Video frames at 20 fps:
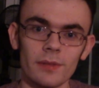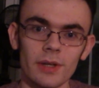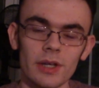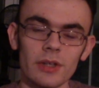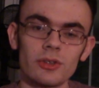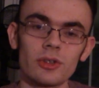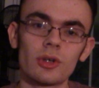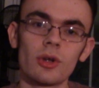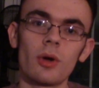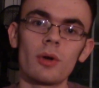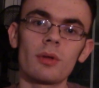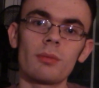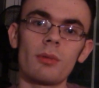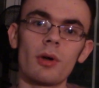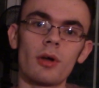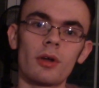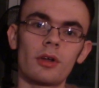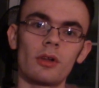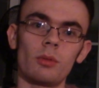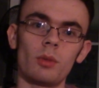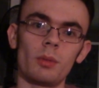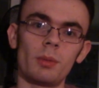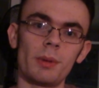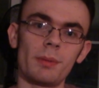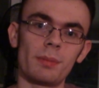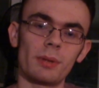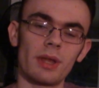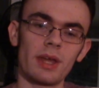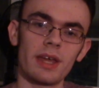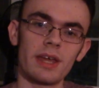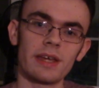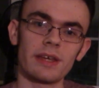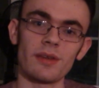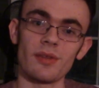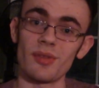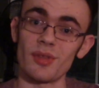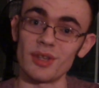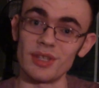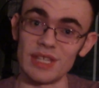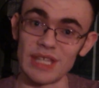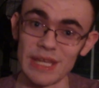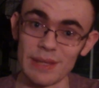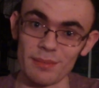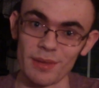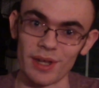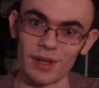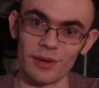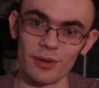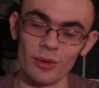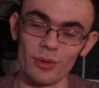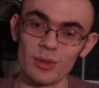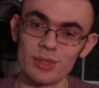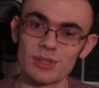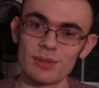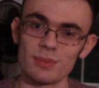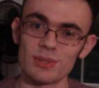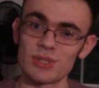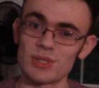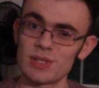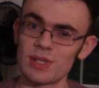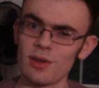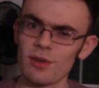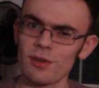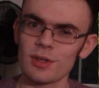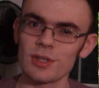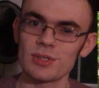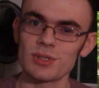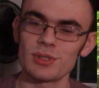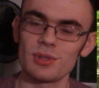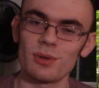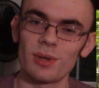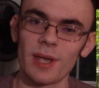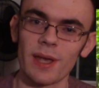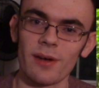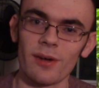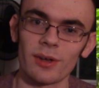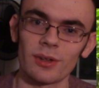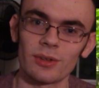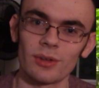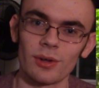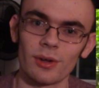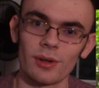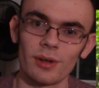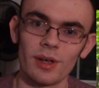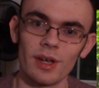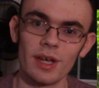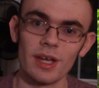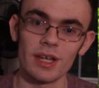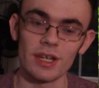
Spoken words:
Dakota Markle will be playing the Demon, who is a mysterious new character.